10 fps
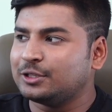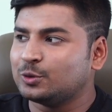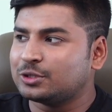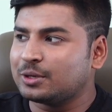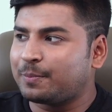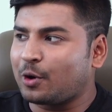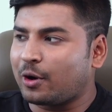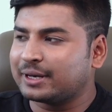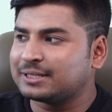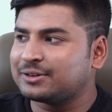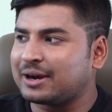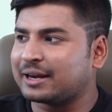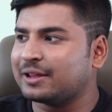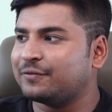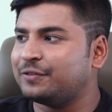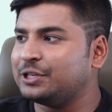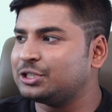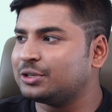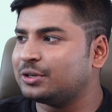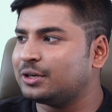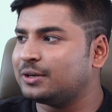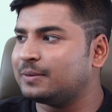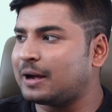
use the progress tracking feature,